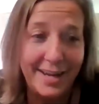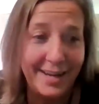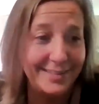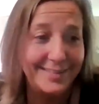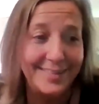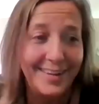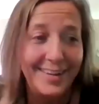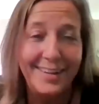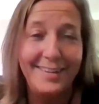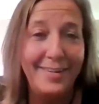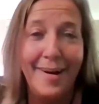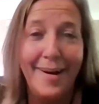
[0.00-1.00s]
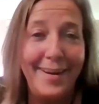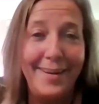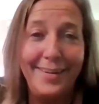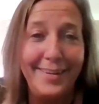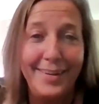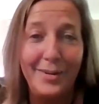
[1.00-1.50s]
that's
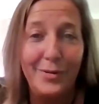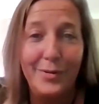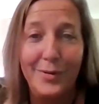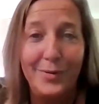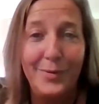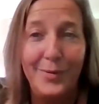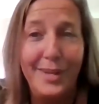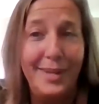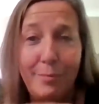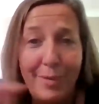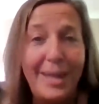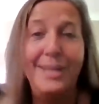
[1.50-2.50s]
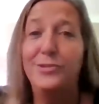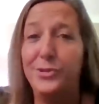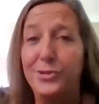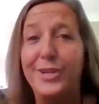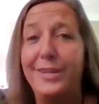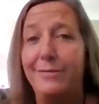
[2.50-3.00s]
not in the
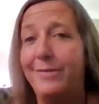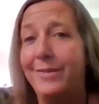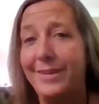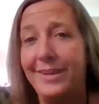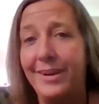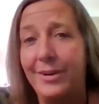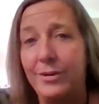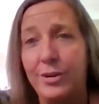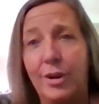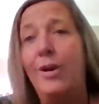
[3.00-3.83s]
mainstream, you know, you're